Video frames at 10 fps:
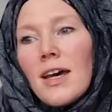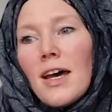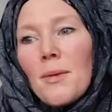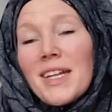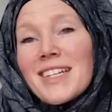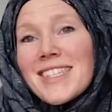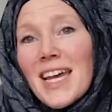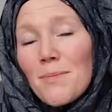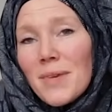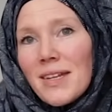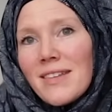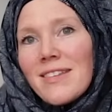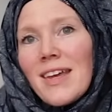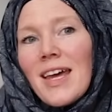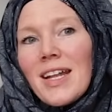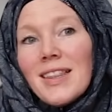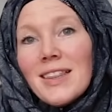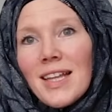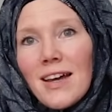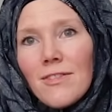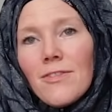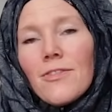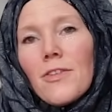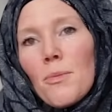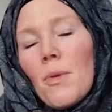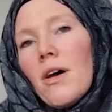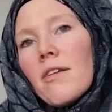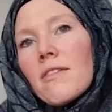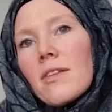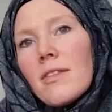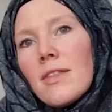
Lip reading: an excitement and a love for the mosque